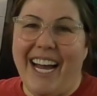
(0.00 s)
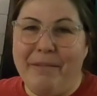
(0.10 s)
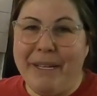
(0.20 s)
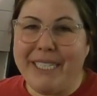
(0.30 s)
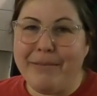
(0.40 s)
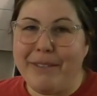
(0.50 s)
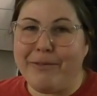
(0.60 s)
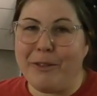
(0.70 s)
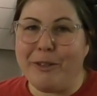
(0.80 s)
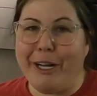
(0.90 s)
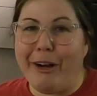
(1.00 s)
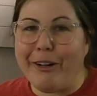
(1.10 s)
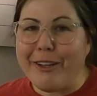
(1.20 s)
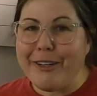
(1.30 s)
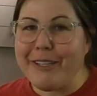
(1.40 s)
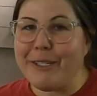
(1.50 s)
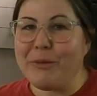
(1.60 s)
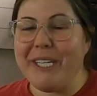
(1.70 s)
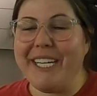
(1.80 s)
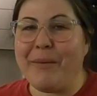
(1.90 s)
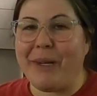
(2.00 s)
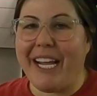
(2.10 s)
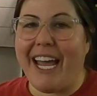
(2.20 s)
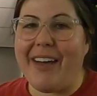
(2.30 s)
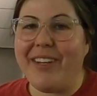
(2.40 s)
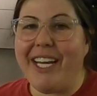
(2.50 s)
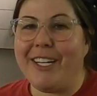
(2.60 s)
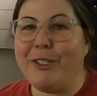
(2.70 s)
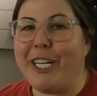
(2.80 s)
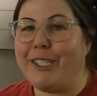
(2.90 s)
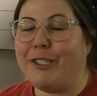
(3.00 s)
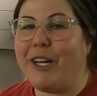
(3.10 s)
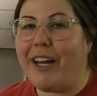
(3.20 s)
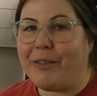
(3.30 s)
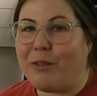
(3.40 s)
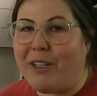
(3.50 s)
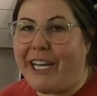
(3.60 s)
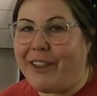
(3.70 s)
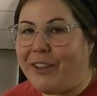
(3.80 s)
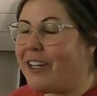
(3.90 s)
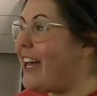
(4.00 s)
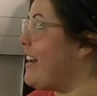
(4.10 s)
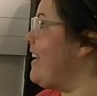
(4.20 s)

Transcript: I picked up the flooring earlier this week, but I haven't had a chance to unroll it and look at